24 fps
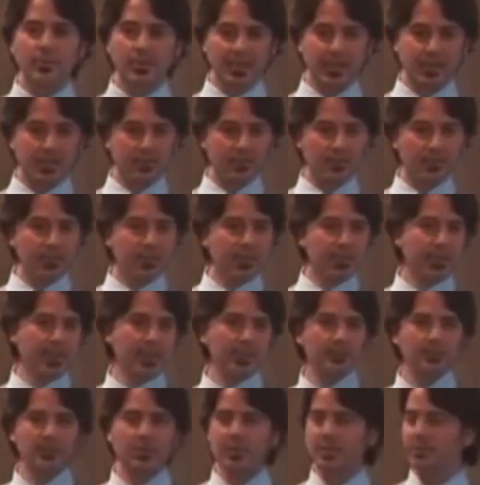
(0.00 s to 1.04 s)
Body went and
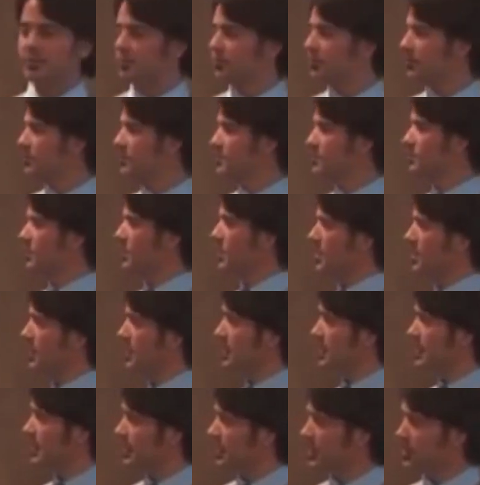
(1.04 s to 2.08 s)
ate whatever was wrong
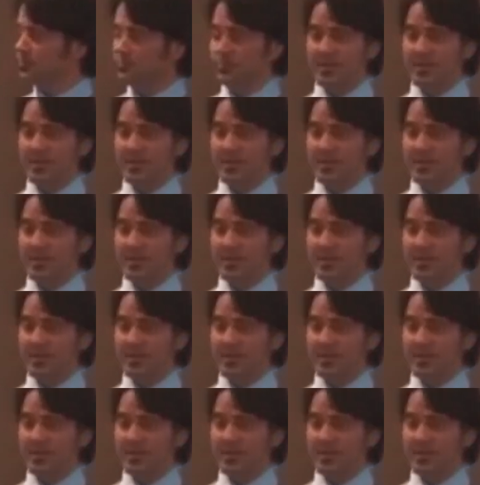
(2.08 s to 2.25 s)
in there,